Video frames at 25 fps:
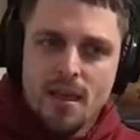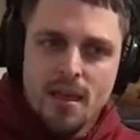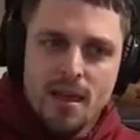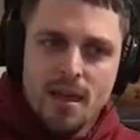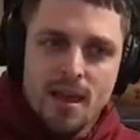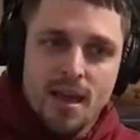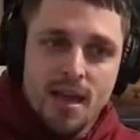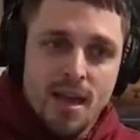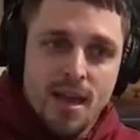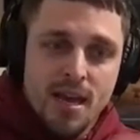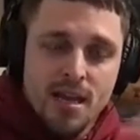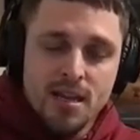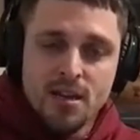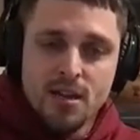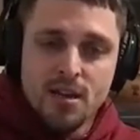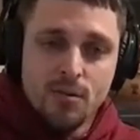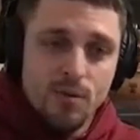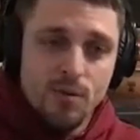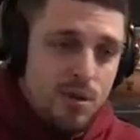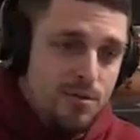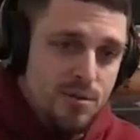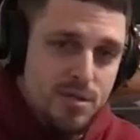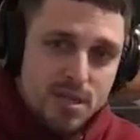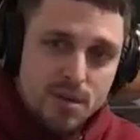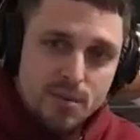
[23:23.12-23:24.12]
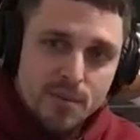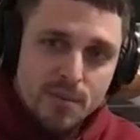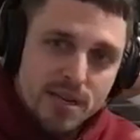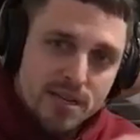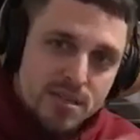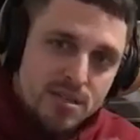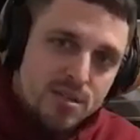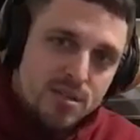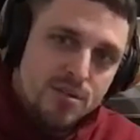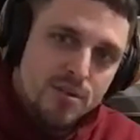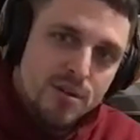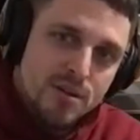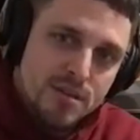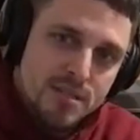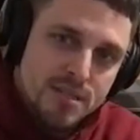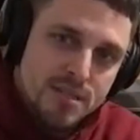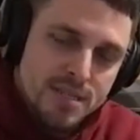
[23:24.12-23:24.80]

And, he was committed to us.